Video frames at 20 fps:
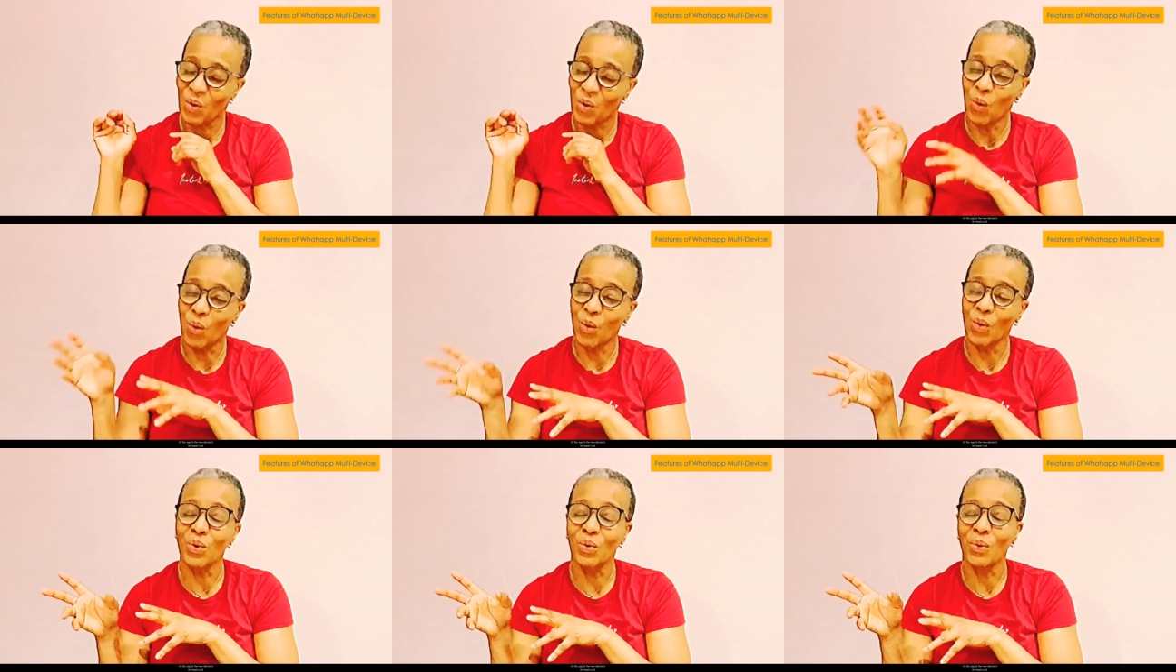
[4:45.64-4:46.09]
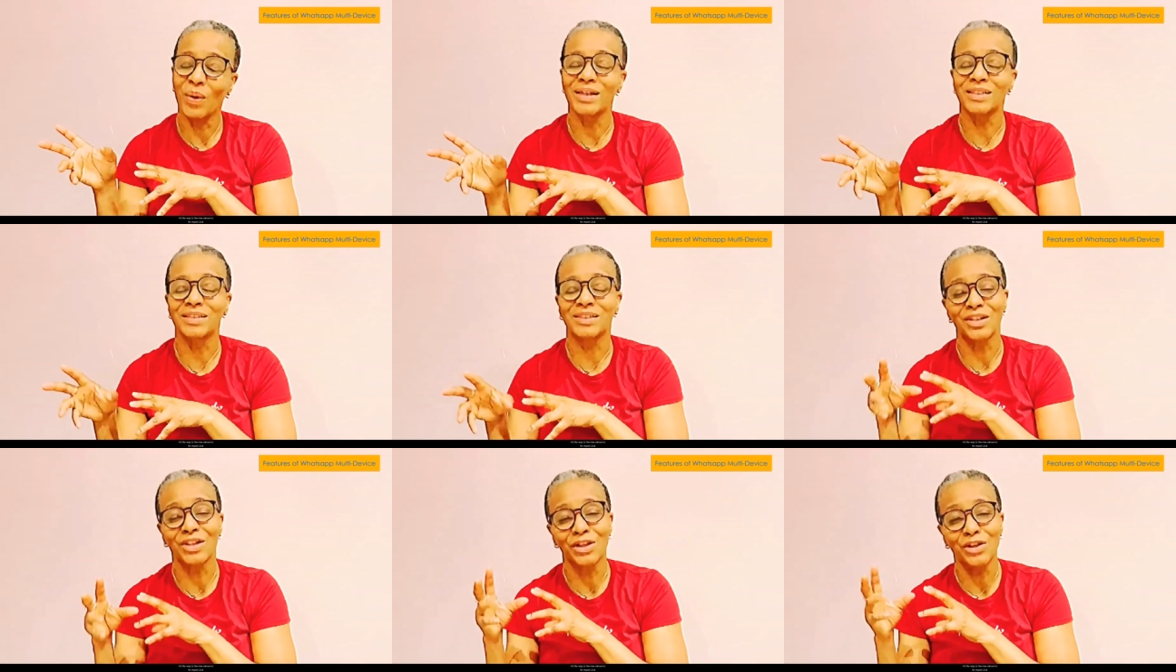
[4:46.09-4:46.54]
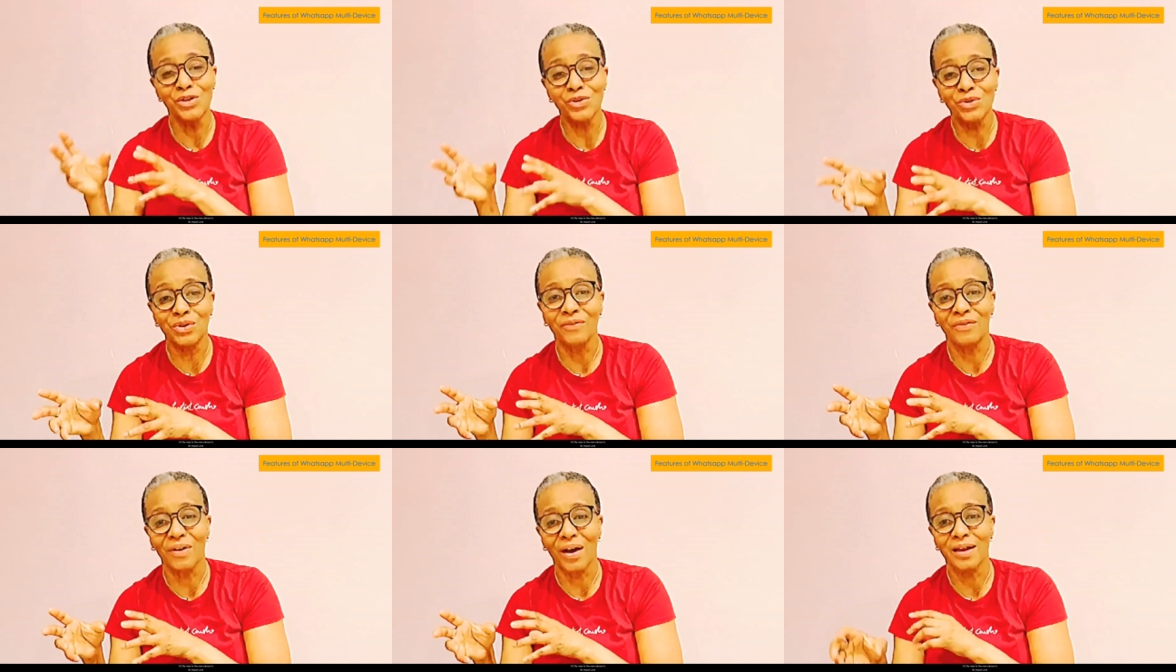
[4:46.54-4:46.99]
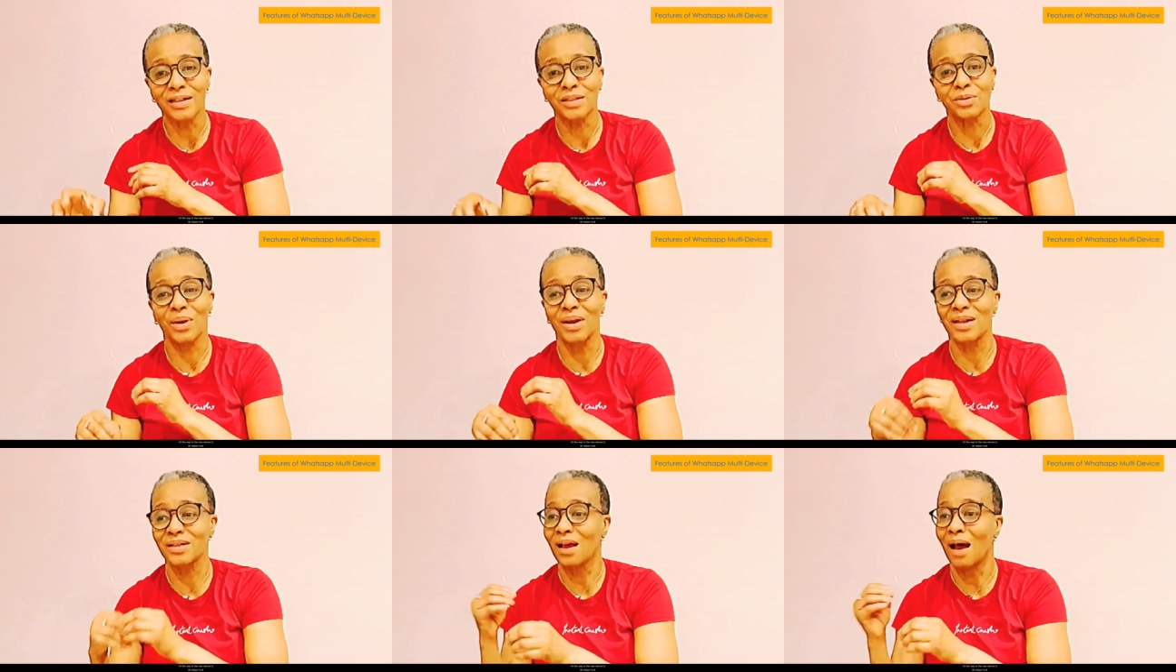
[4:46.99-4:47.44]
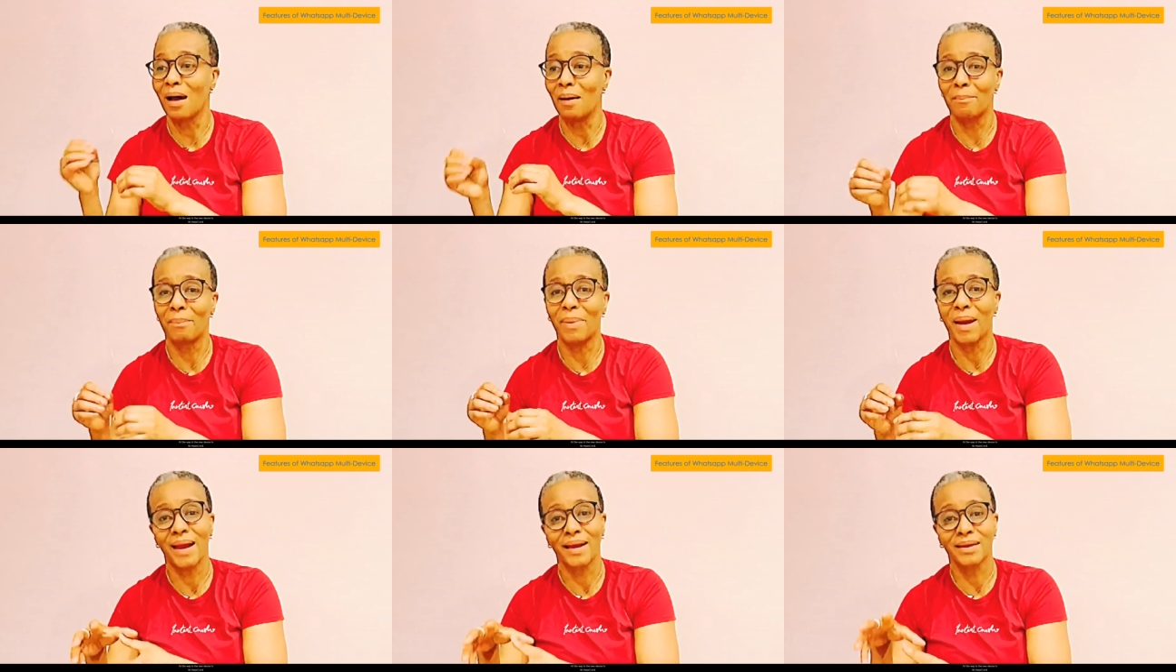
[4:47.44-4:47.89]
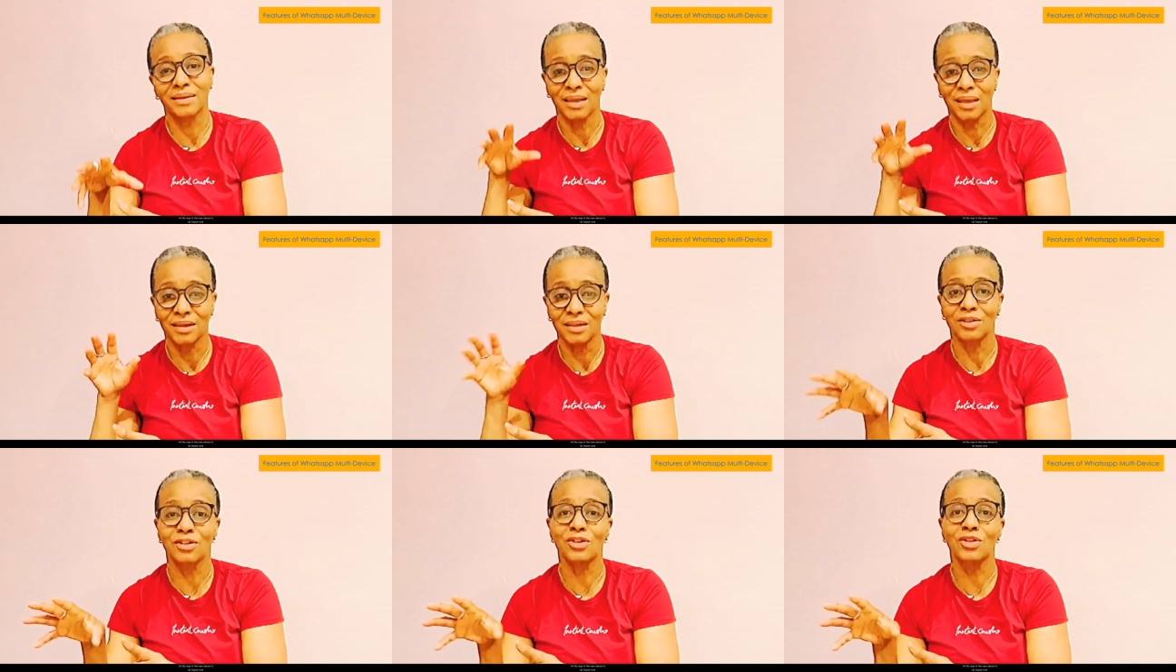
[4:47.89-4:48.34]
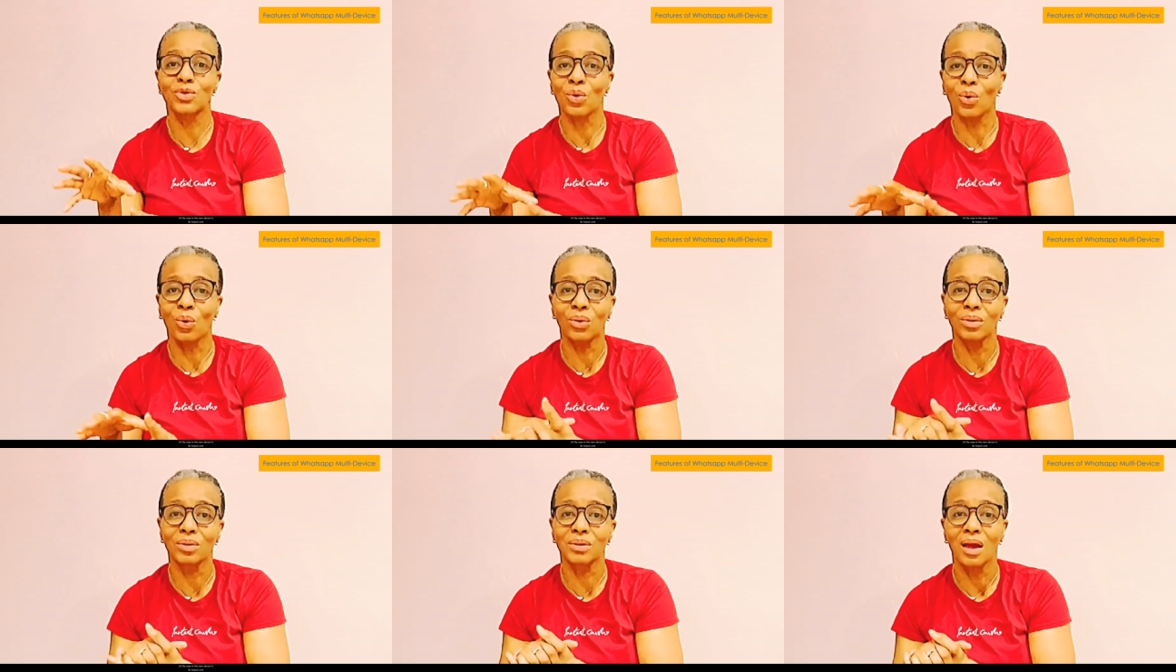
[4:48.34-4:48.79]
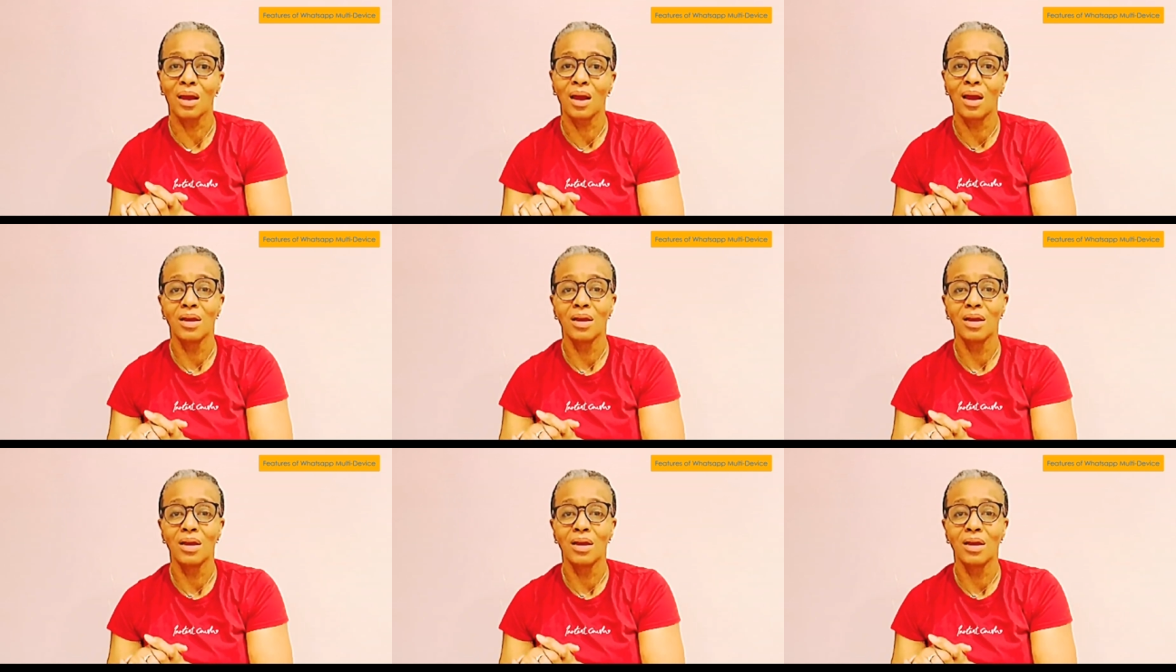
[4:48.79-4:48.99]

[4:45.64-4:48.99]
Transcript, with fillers: all the way to the new device where it's unpacked and installed.